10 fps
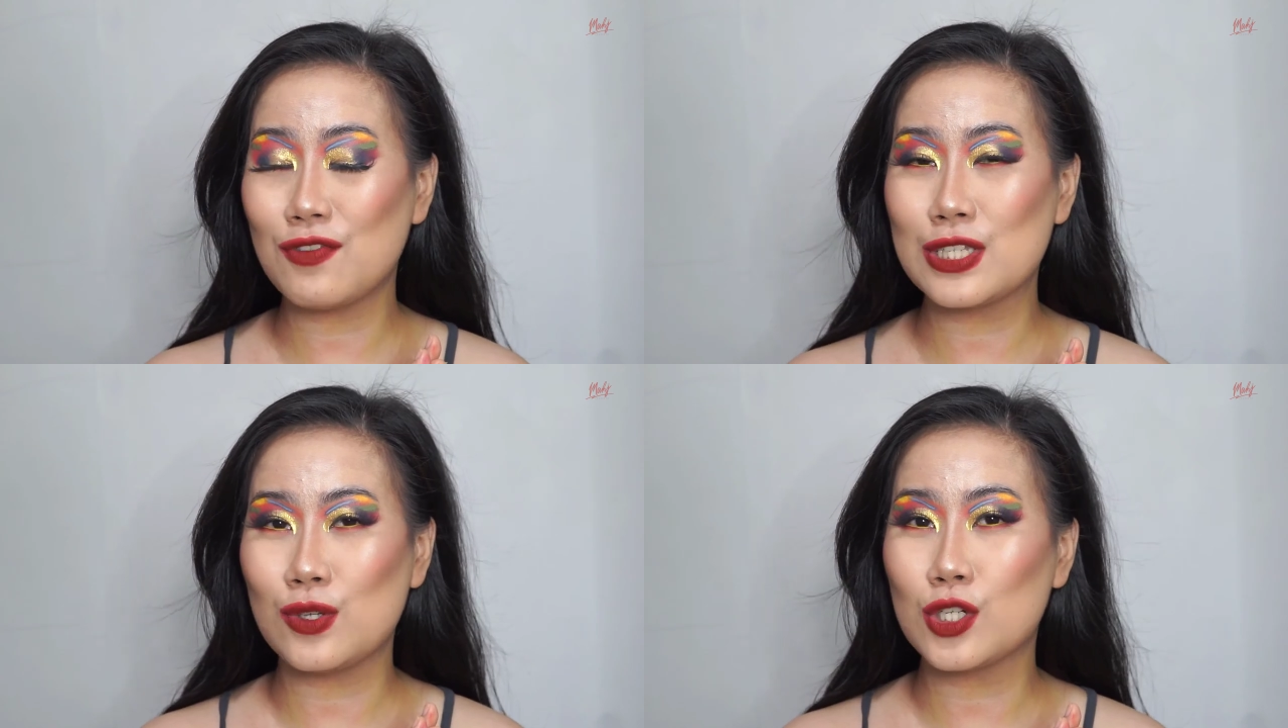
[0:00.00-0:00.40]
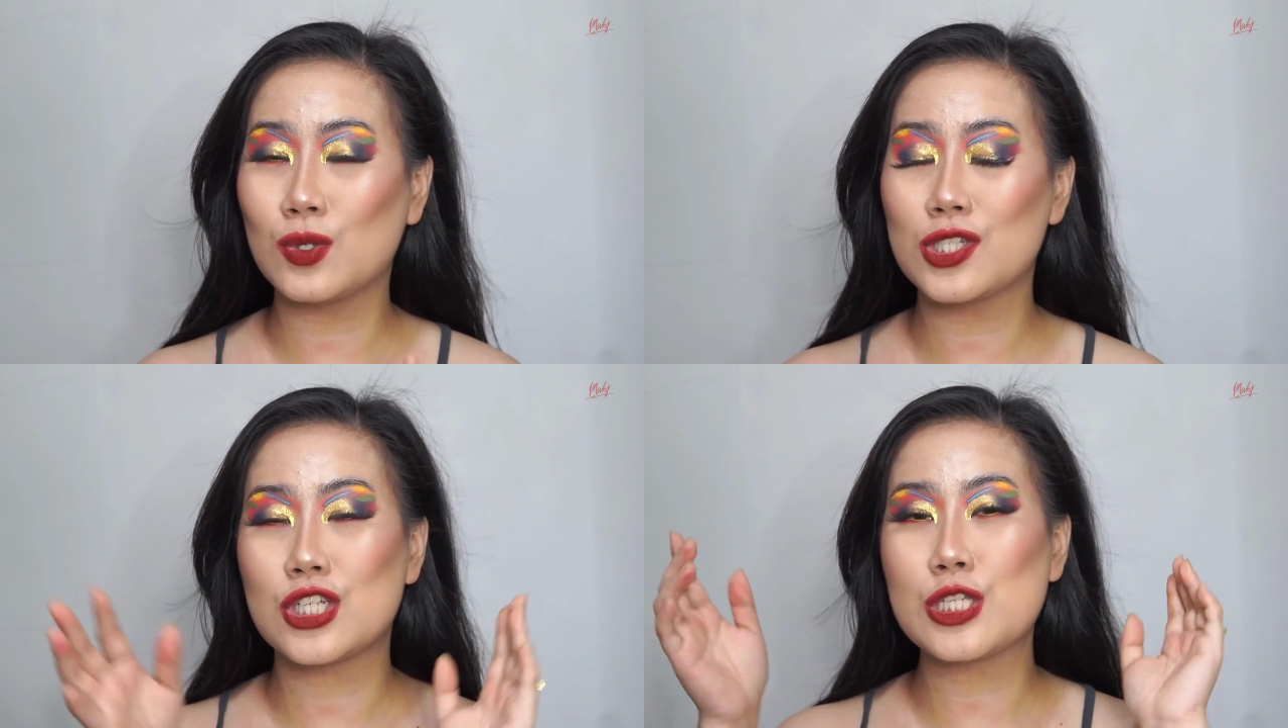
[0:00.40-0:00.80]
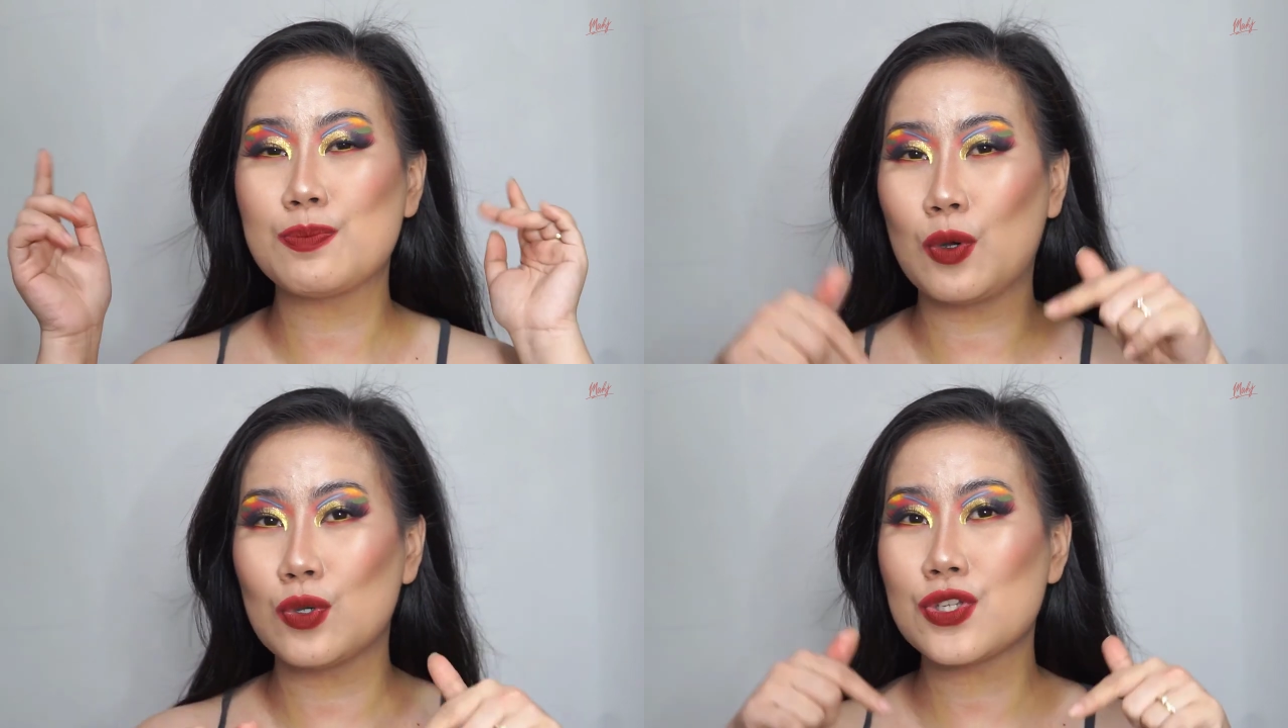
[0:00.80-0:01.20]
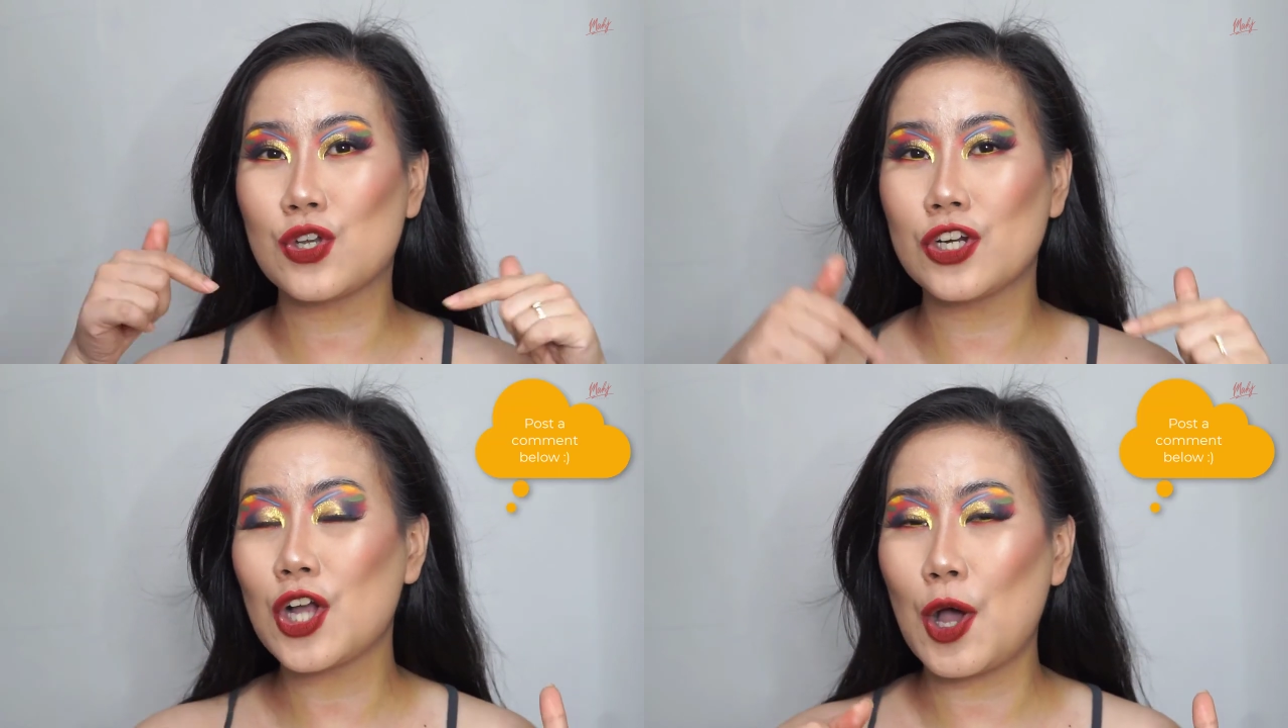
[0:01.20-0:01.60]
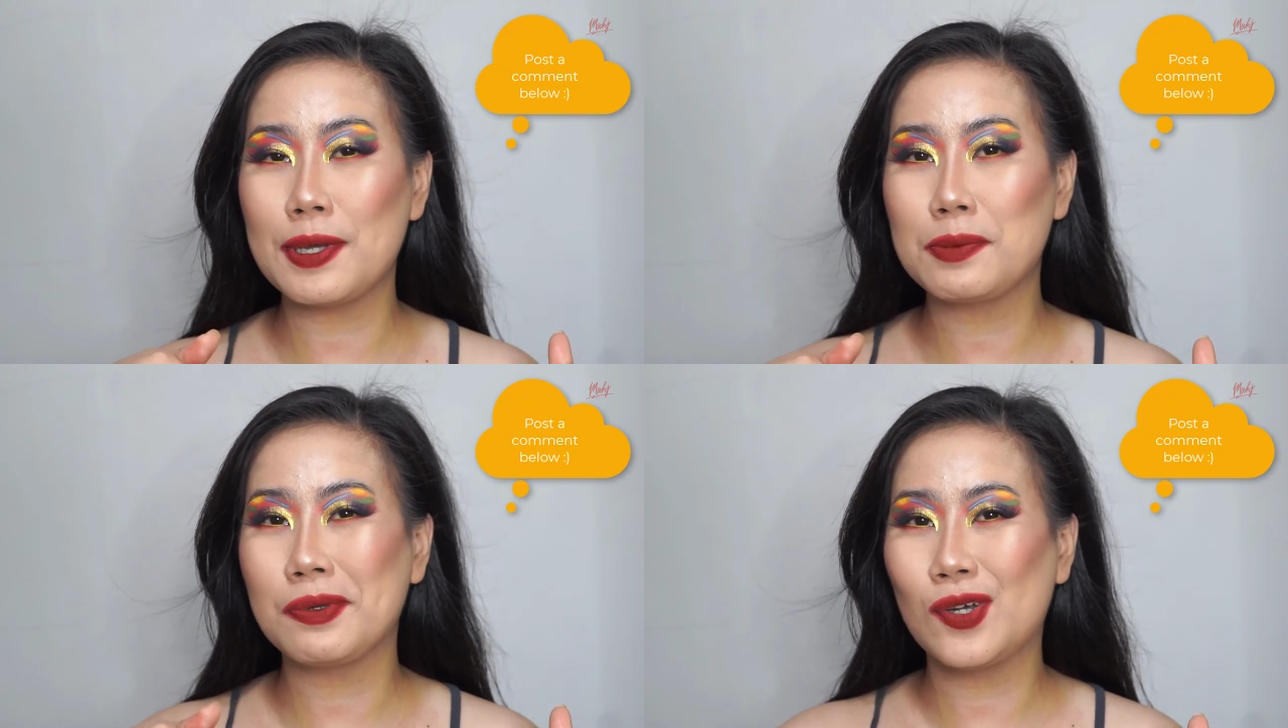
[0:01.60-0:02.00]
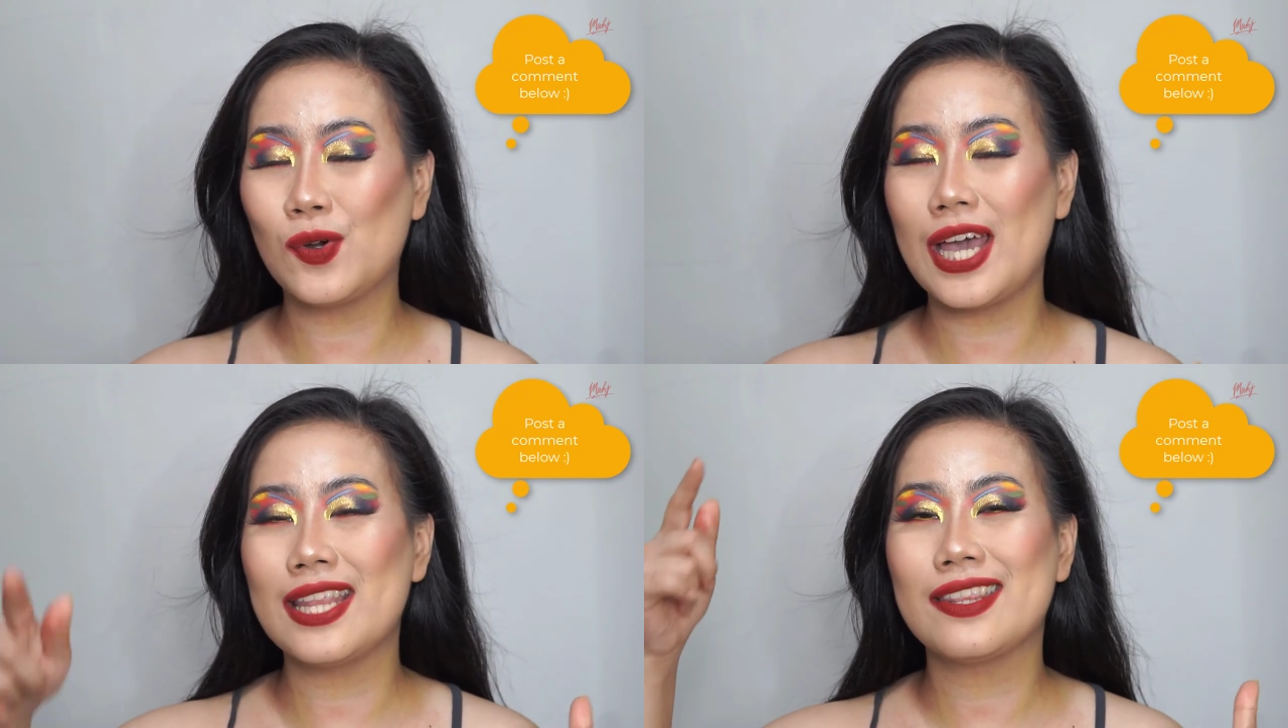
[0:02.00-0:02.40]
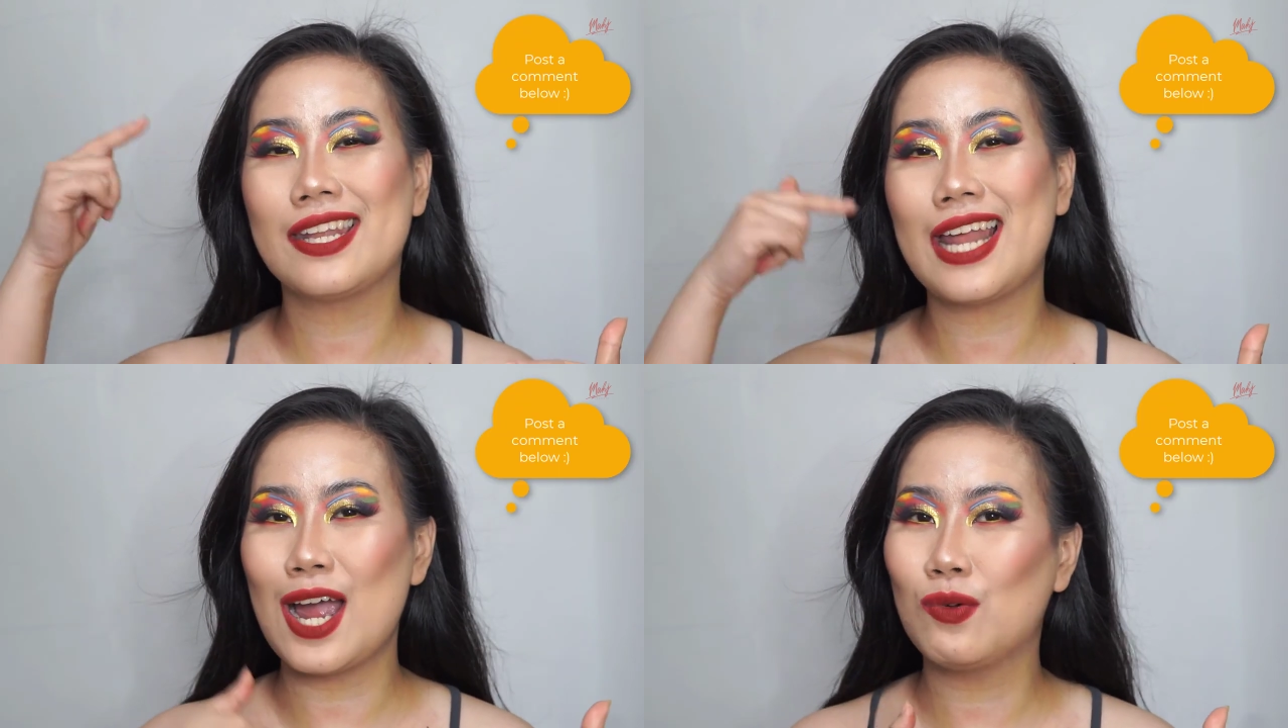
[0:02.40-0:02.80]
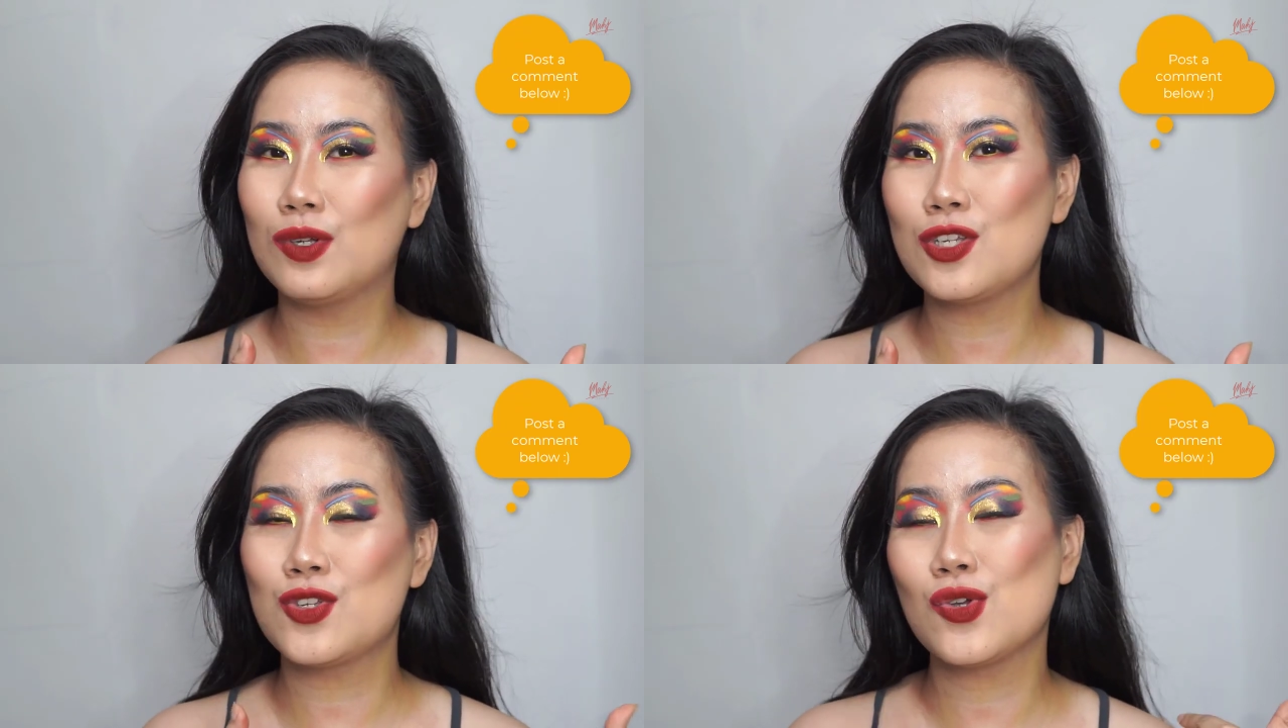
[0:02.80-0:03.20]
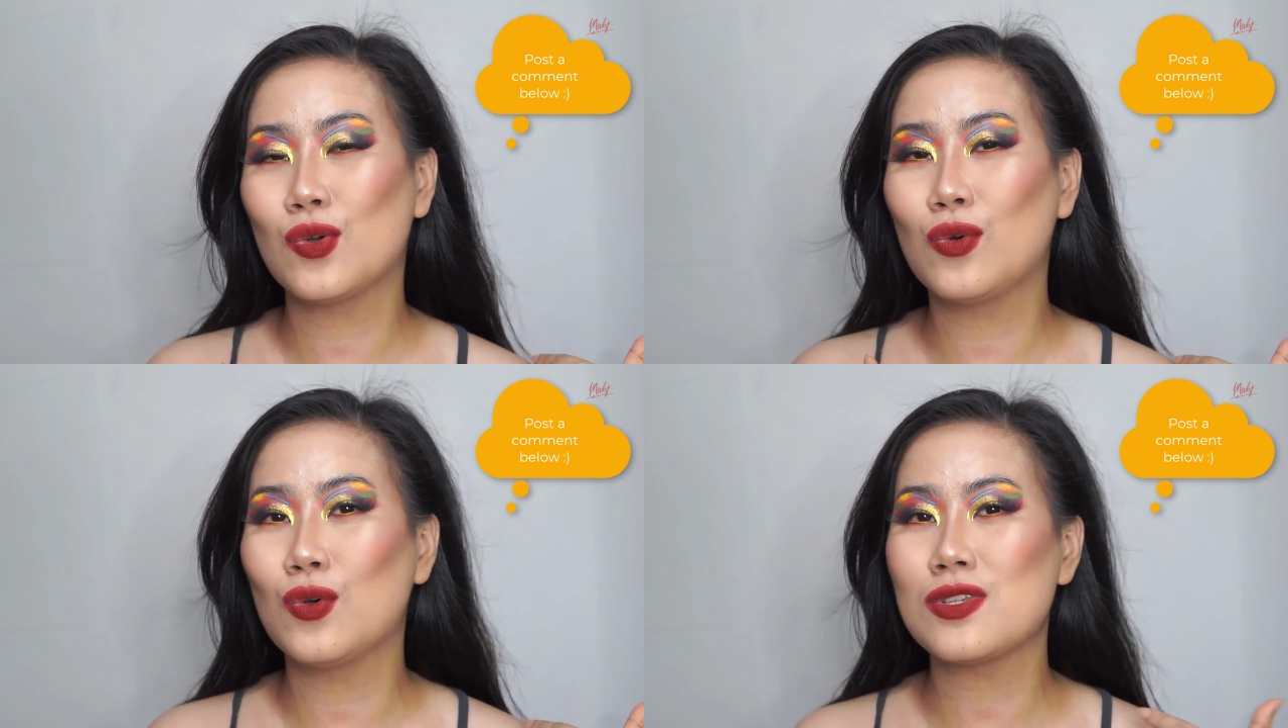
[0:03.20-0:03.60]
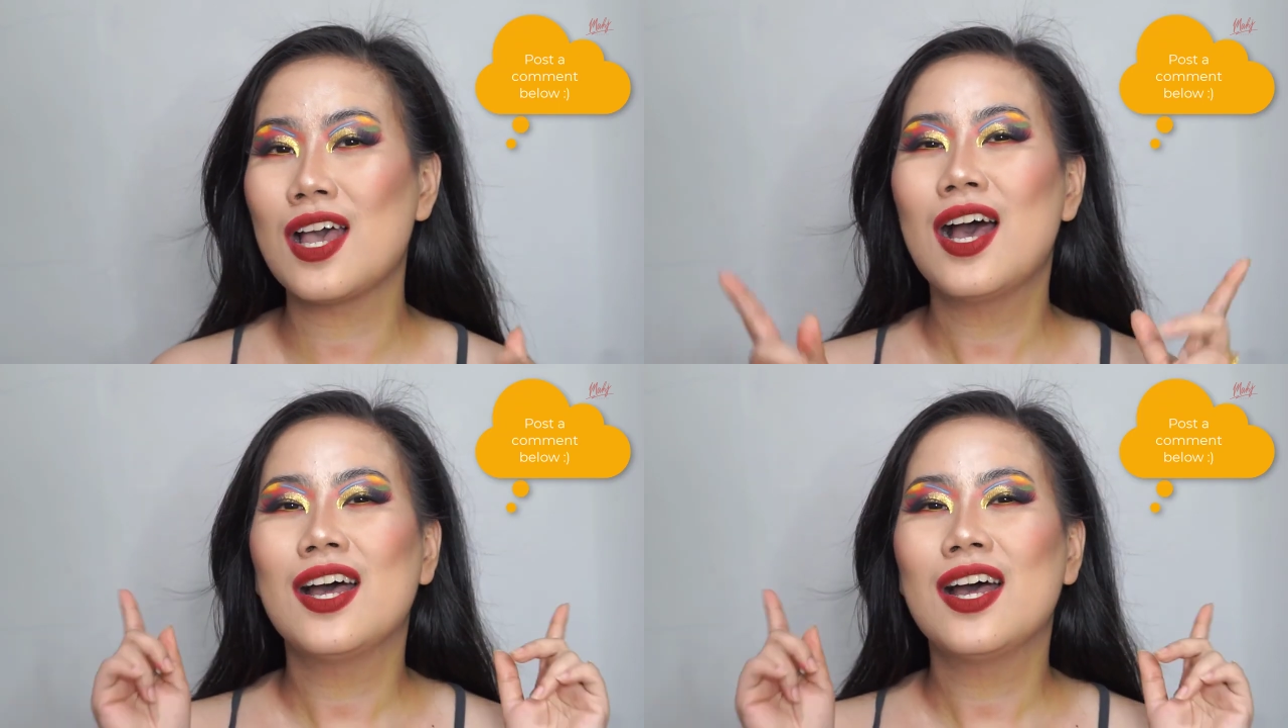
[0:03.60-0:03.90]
As usual, just post your comment below and then I will choose